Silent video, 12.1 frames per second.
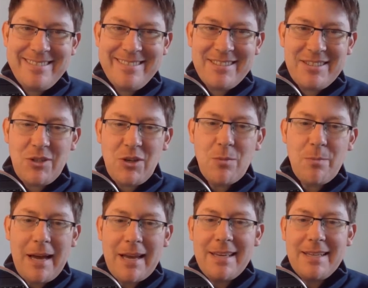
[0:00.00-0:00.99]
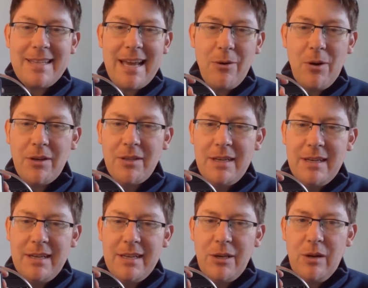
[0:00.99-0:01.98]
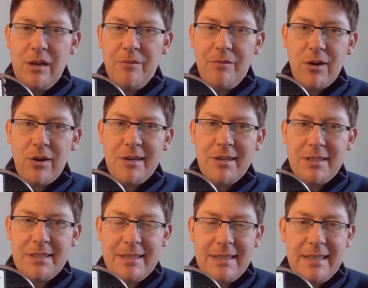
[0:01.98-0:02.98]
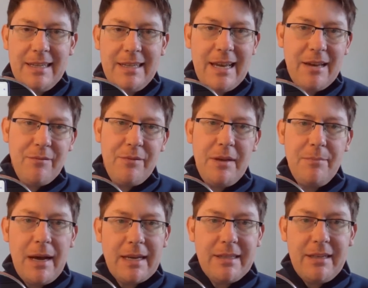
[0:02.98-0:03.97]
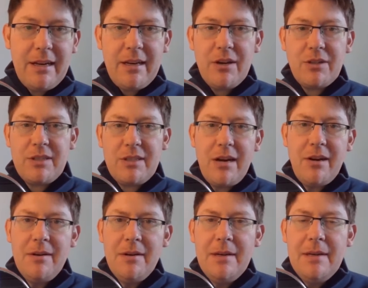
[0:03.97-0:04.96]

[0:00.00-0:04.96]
So Talkback is now on. You will have heard the feedback that I got there.